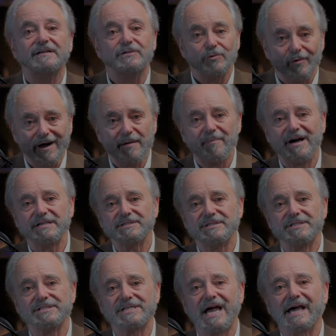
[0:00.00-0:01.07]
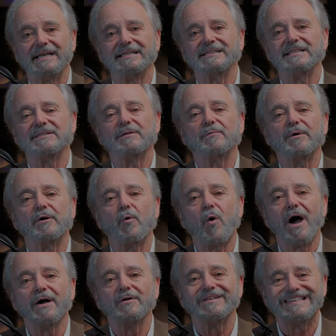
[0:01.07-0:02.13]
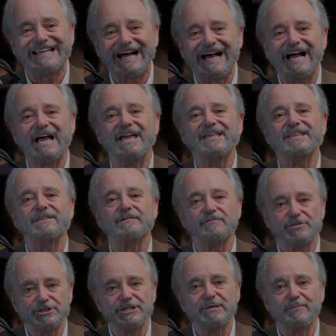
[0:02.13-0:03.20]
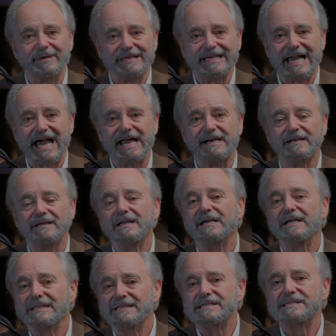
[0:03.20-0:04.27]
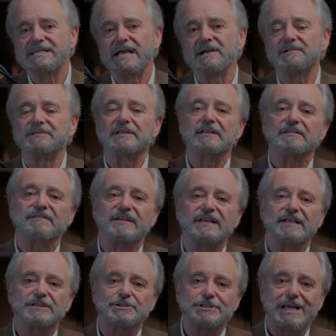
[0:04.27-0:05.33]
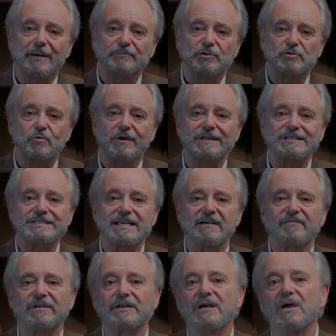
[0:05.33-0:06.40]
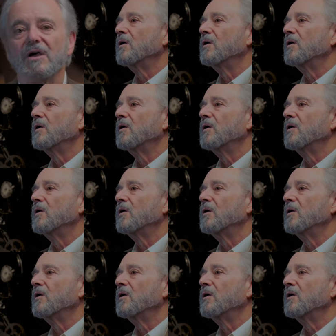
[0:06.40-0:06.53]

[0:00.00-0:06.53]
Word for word: The rabbis decided that the required tithe of sheep and cattle detailed in Leviticus chapter twenty-seven